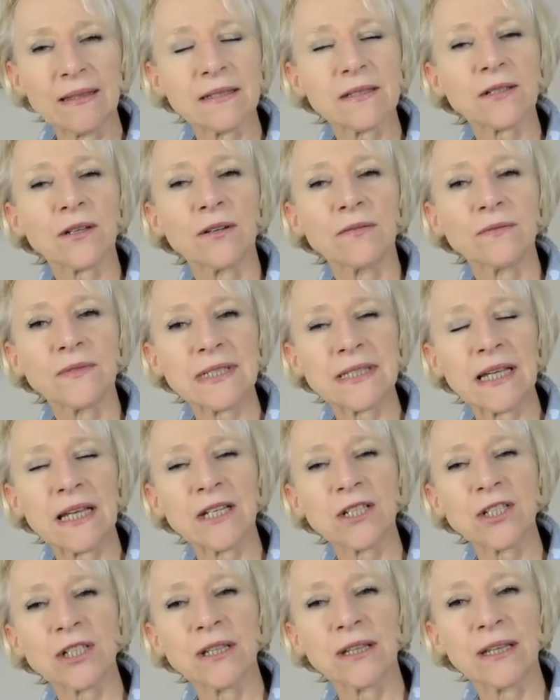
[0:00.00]
this
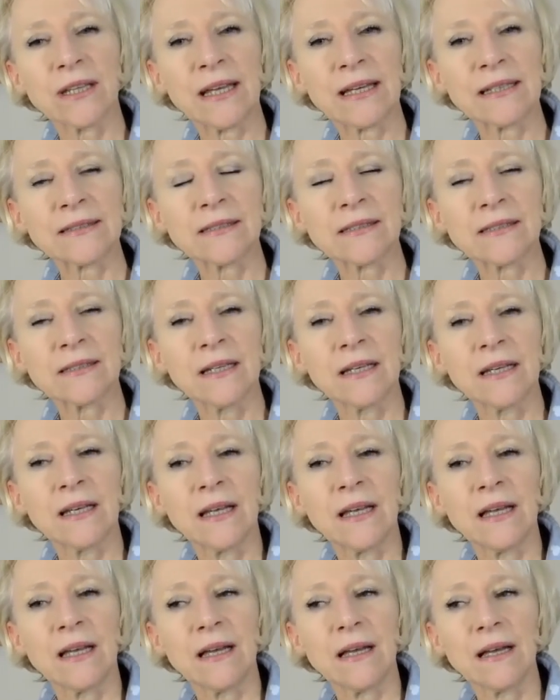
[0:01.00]
conversation that
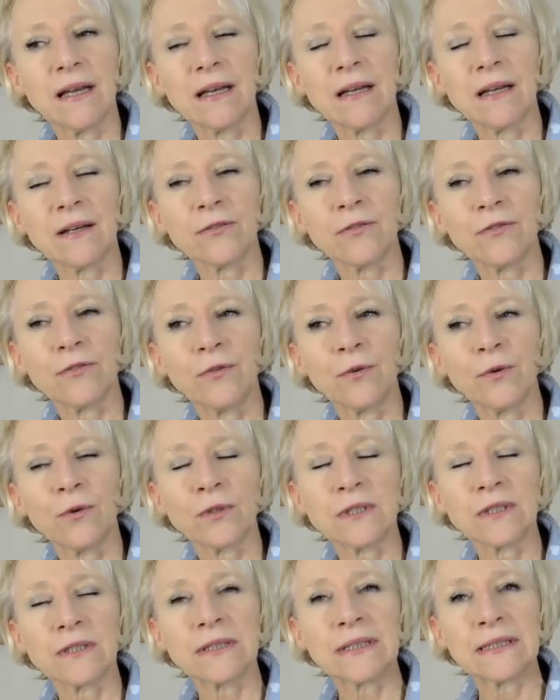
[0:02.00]

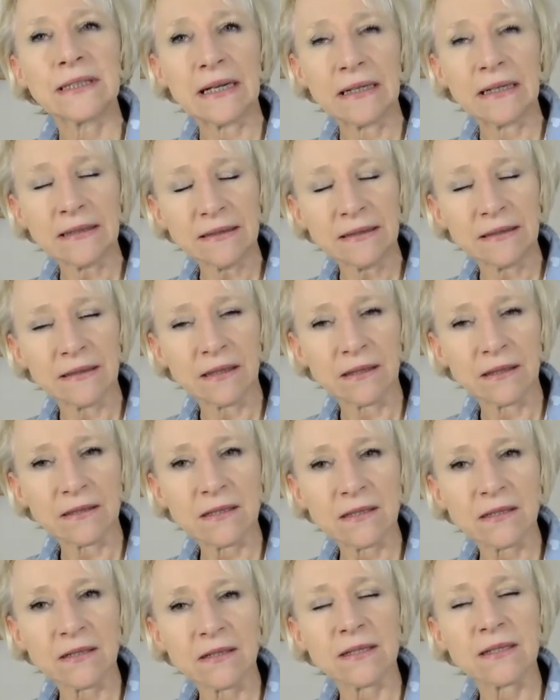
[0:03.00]
for young
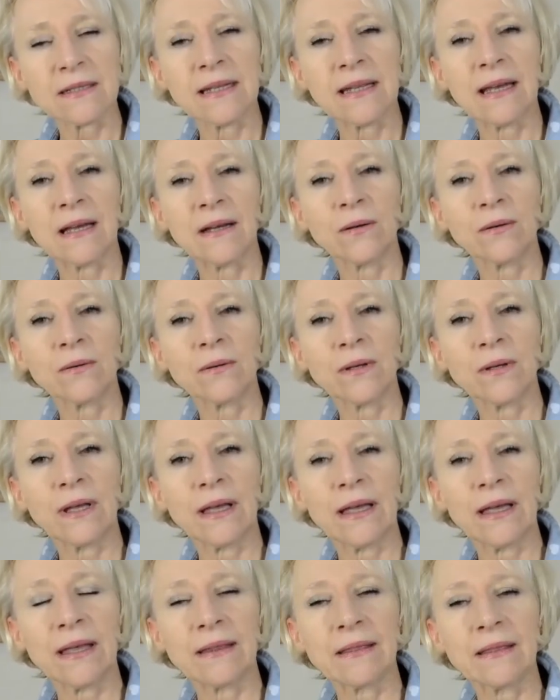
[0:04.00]
dancers now
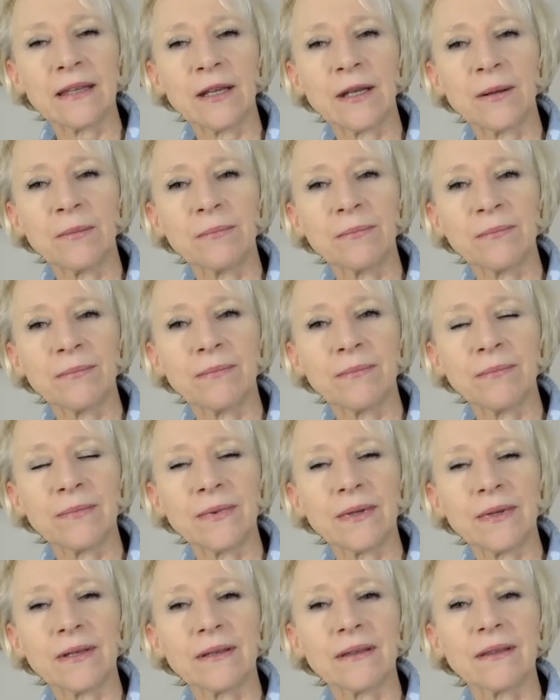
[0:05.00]
and
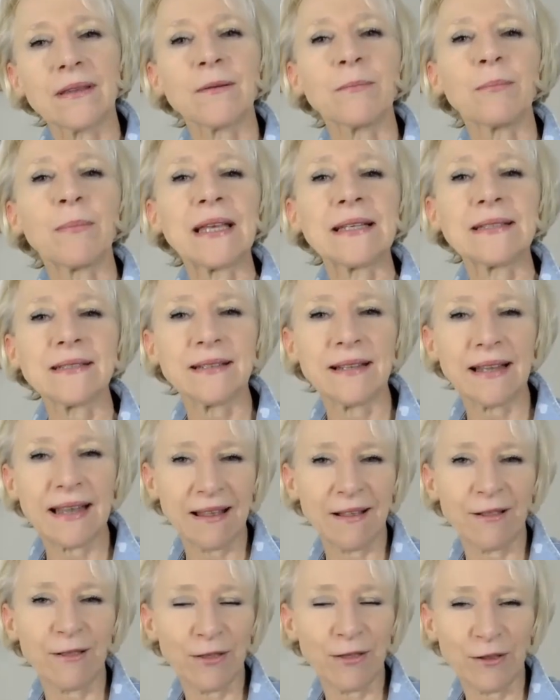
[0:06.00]
the mental
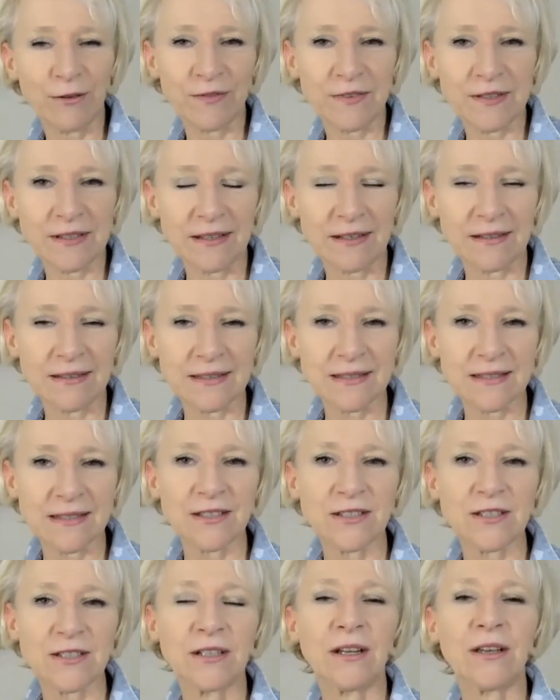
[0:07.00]
health of the
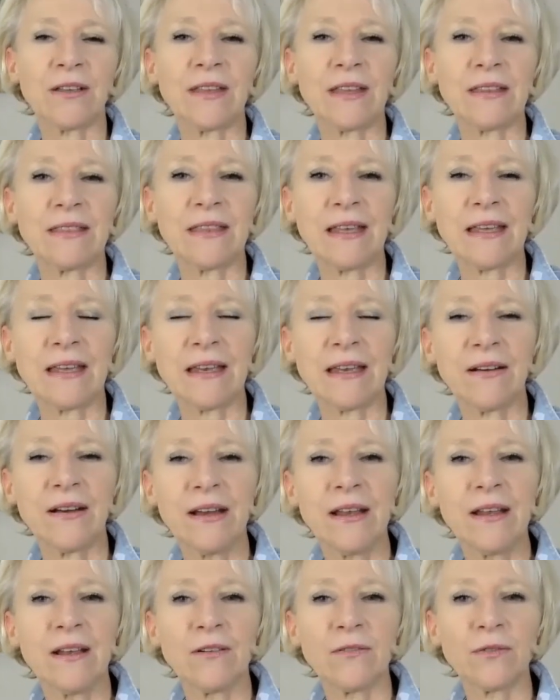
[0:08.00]
dancers, that
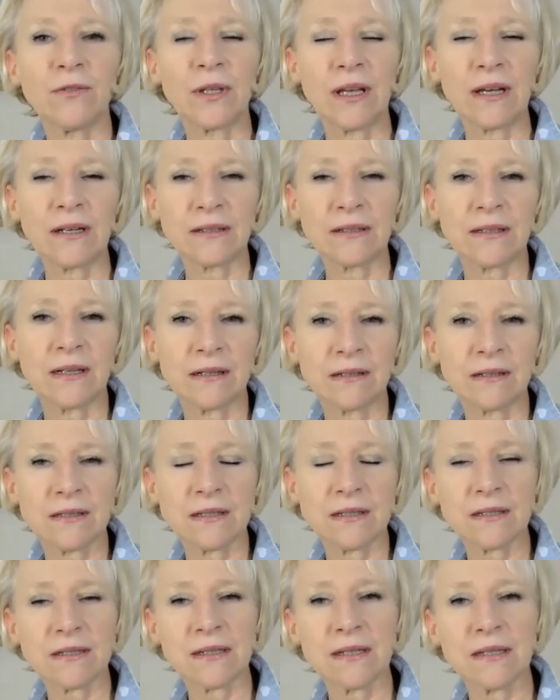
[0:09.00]
for young
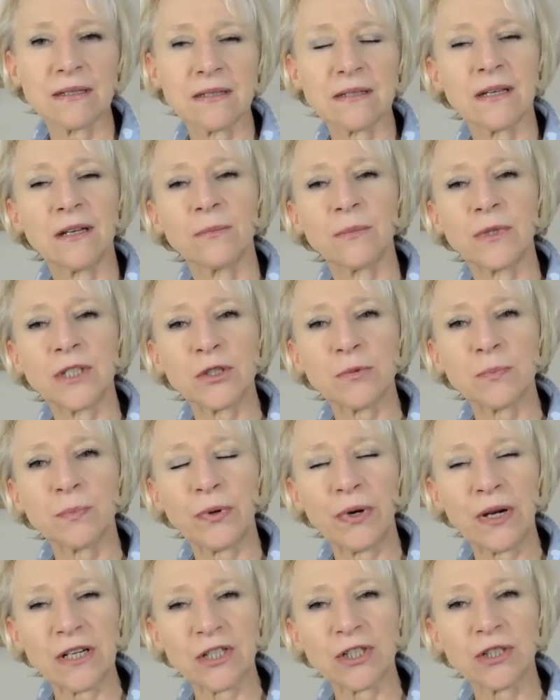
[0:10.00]
dancers, there's so much
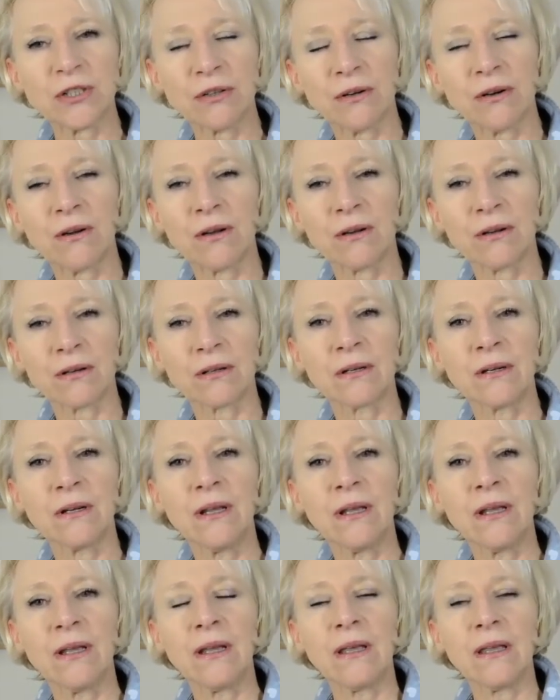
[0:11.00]
pressure on
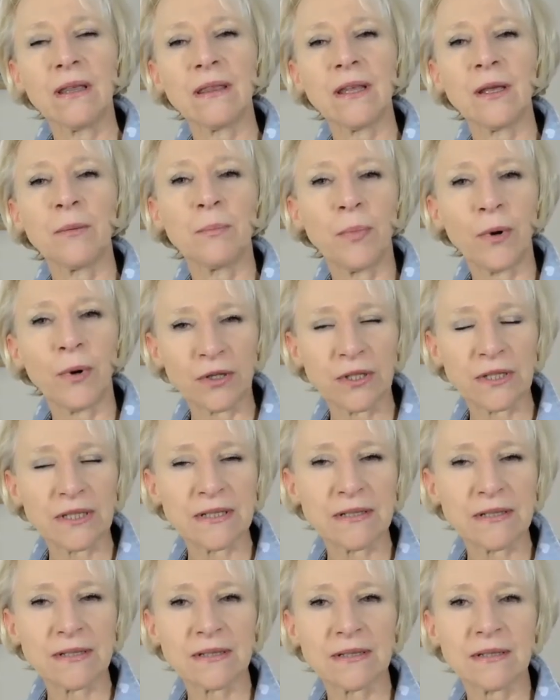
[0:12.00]
their
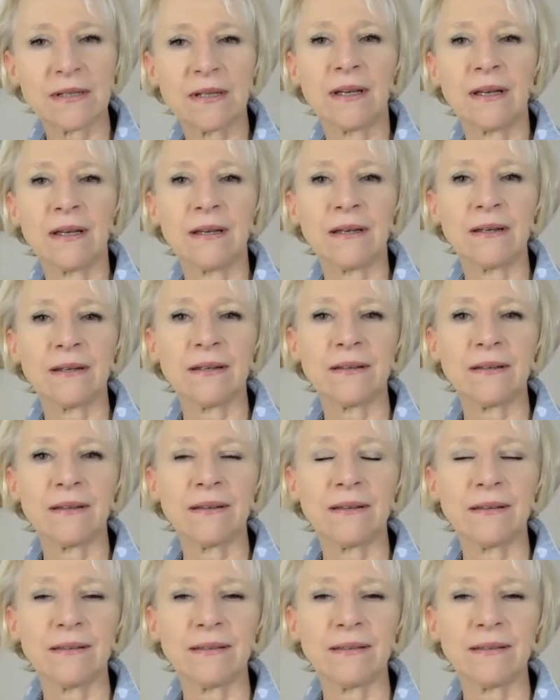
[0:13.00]
bodies, that,